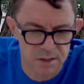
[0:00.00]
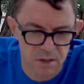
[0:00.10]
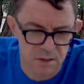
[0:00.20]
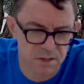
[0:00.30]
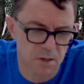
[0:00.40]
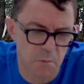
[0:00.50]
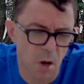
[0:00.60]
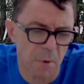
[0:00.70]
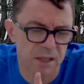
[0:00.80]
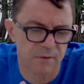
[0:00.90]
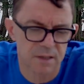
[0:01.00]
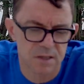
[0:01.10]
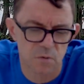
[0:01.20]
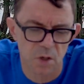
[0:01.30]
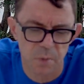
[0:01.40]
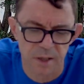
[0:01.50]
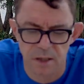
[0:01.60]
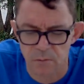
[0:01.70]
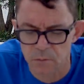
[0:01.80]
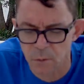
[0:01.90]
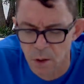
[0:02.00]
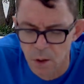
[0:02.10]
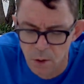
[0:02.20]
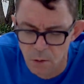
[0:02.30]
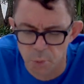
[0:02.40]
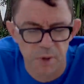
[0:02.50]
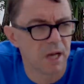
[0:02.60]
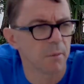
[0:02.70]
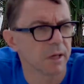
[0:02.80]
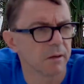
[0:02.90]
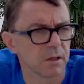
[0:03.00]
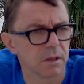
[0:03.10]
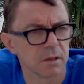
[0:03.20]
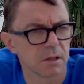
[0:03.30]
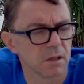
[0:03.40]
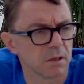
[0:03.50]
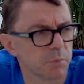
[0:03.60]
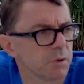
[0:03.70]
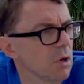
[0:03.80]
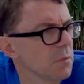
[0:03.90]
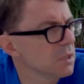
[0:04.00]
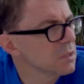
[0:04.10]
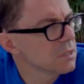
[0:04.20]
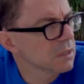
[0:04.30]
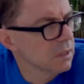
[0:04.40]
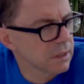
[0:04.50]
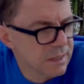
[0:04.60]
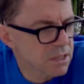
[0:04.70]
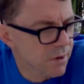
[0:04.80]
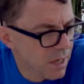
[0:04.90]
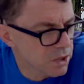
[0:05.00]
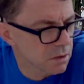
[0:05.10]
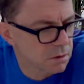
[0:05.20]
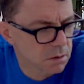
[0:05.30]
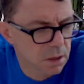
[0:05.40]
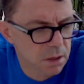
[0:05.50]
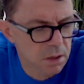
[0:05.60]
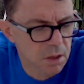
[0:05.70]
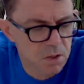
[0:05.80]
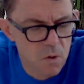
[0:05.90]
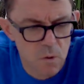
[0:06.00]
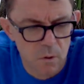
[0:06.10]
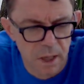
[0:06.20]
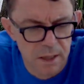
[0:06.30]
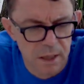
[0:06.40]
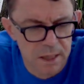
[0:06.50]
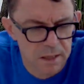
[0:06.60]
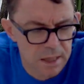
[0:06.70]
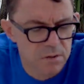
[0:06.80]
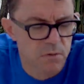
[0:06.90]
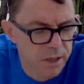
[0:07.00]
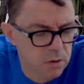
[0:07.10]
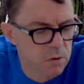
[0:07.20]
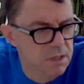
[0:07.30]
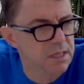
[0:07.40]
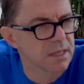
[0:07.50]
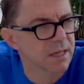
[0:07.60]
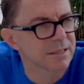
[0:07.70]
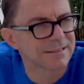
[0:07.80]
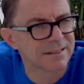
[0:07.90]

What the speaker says: So the mobile device has really becoming the predominant interaction tool, and it's really cool to see that